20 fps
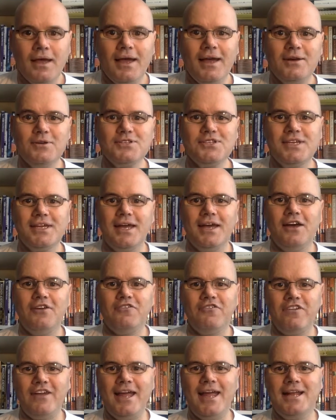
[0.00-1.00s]
How to get a
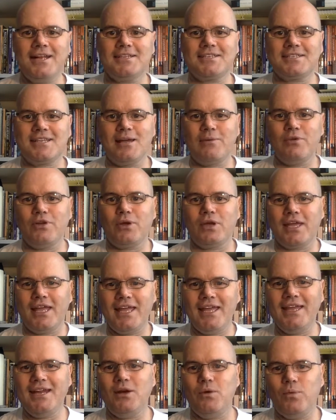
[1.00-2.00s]
flat stomach
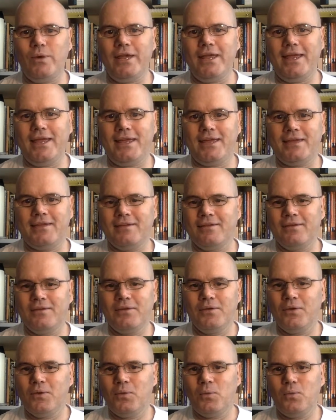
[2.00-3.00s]
in a week
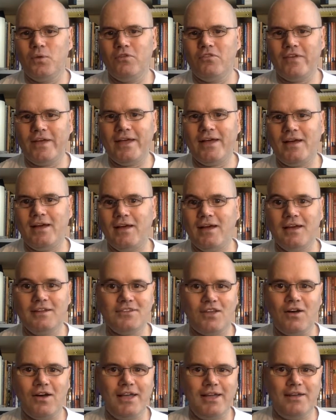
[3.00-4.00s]
without a
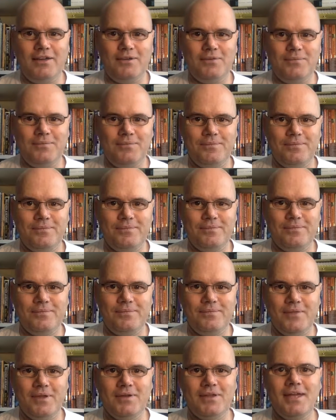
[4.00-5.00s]
diet.
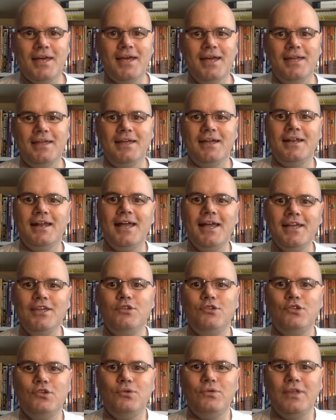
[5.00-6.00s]
Okay, and how
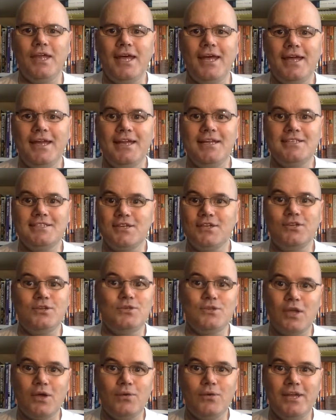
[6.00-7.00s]
you do that is that you
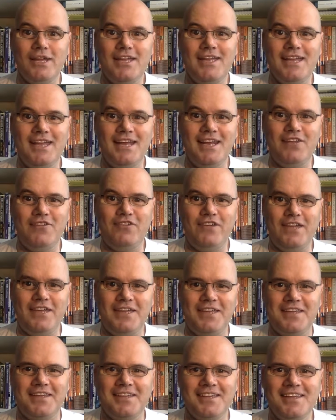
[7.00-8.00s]
don't eat
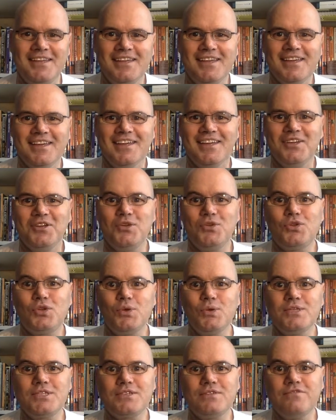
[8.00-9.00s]
anything. You
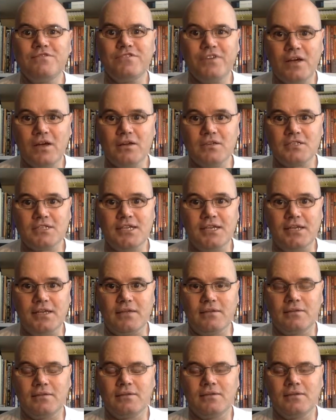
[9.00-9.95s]
do some fasting.